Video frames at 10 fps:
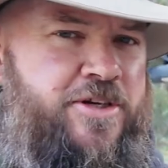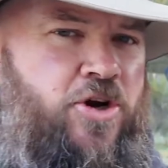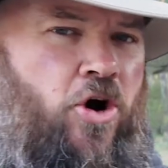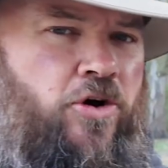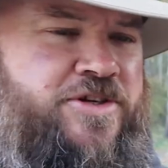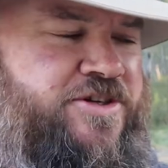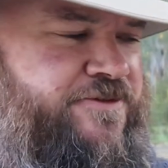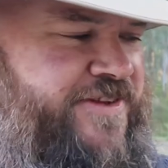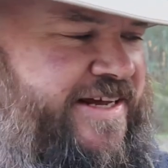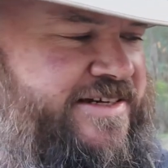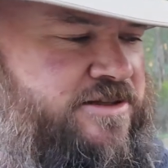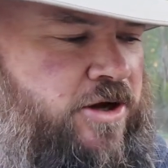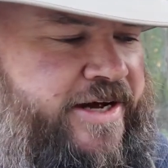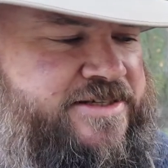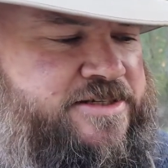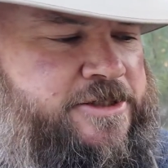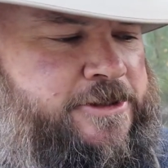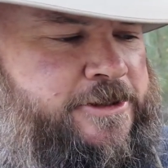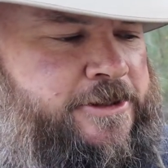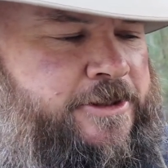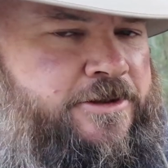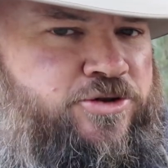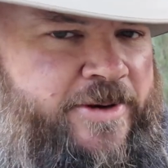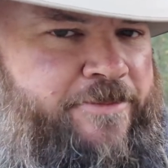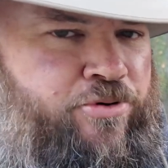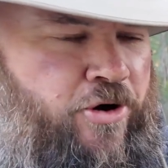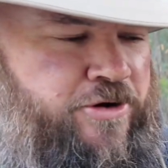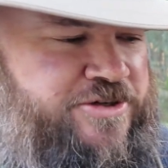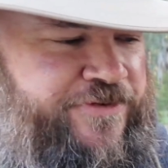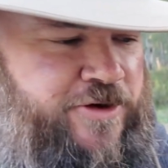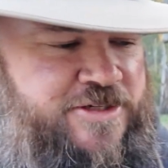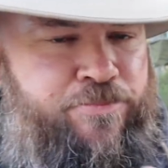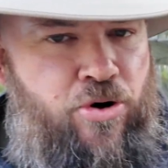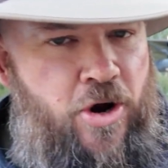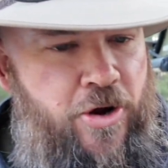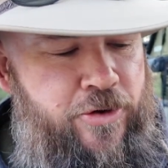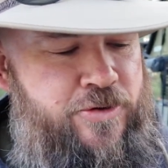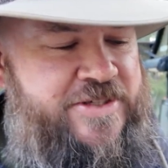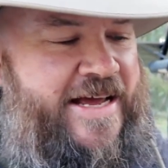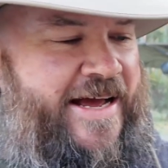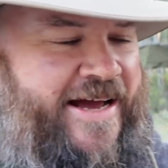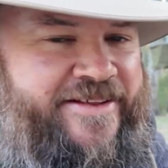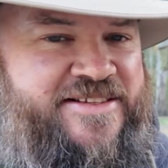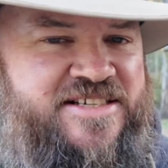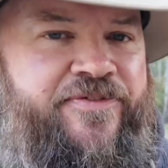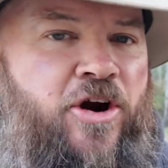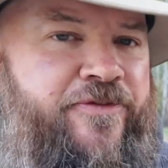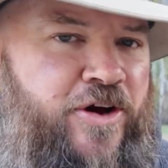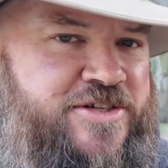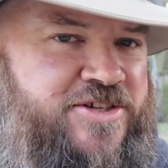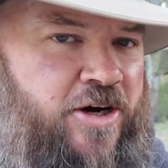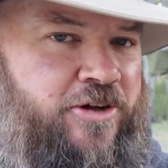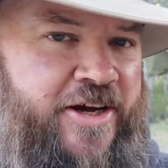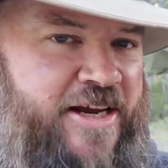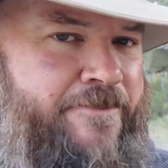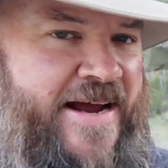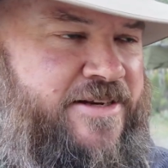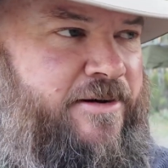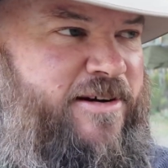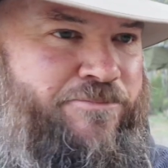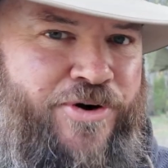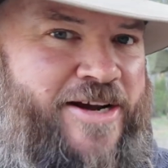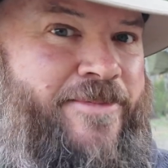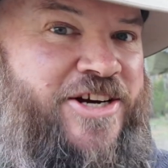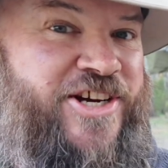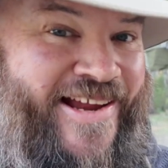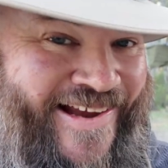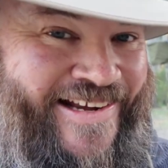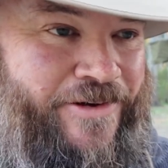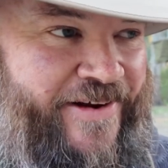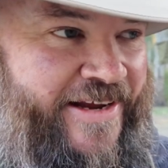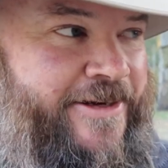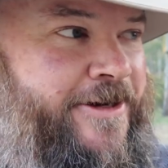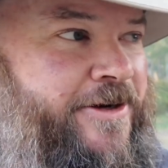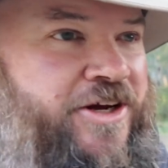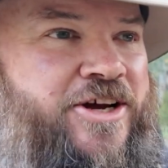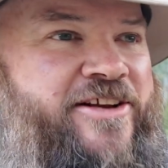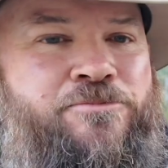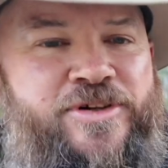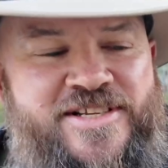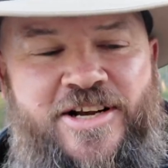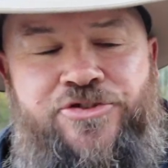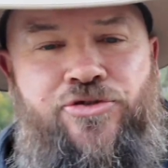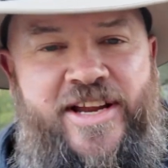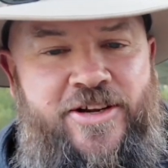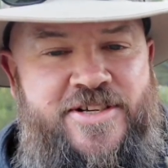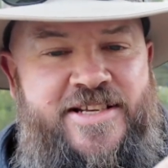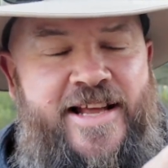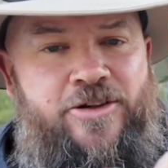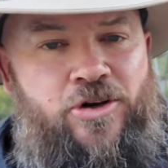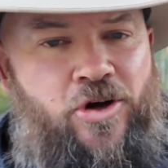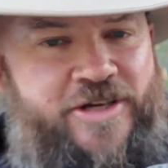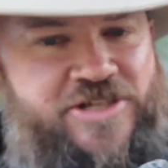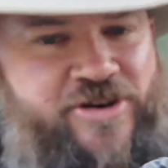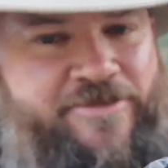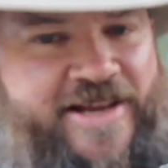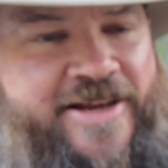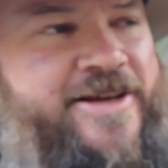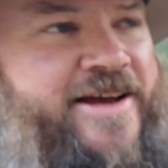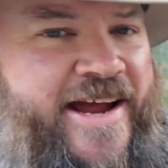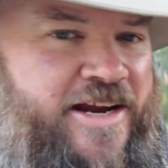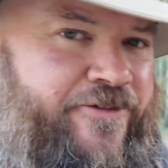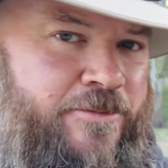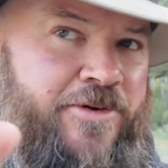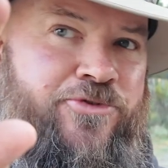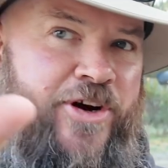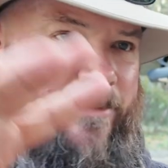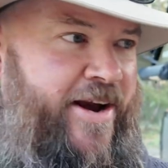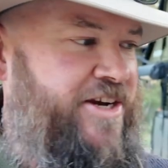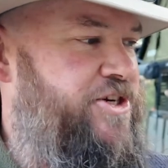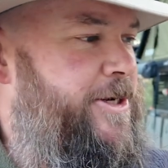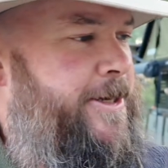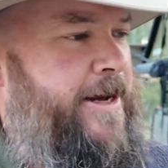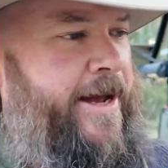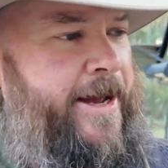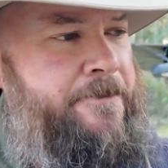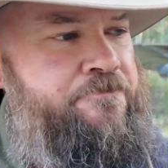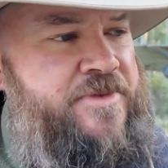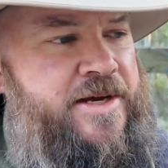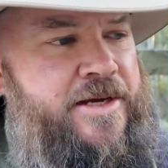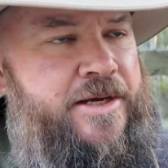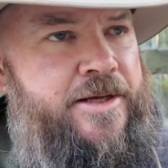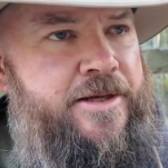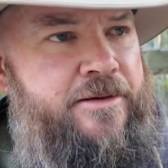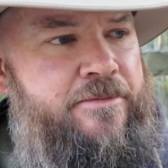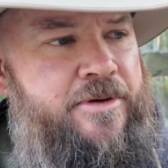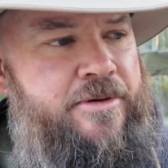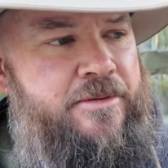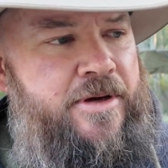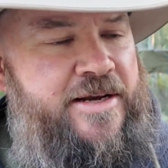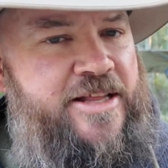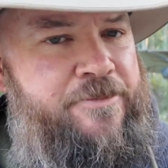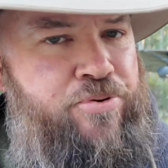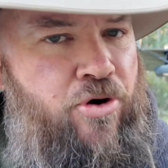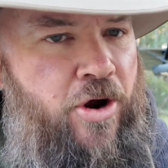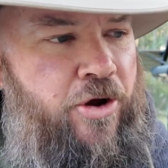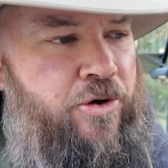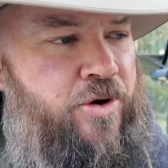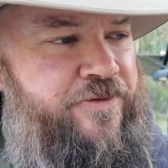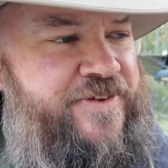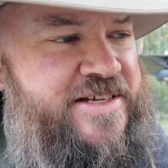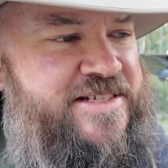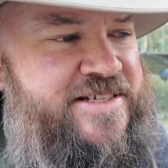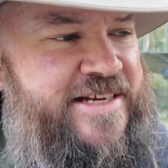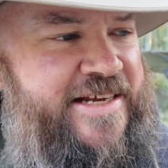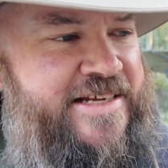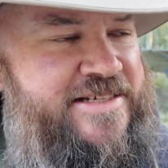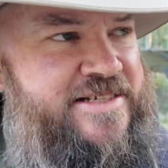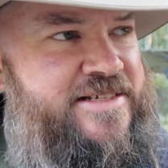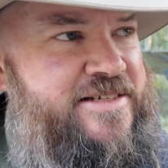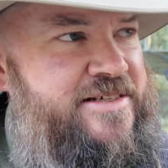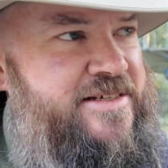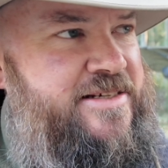and cons of these lights. Let's talk about the pros first. Pros are, this is a very versatile light. You can mount it pretty much anywhere. You could even put this in a tree using that little ocky strap there, hang it from a tree branch. Another pro of this is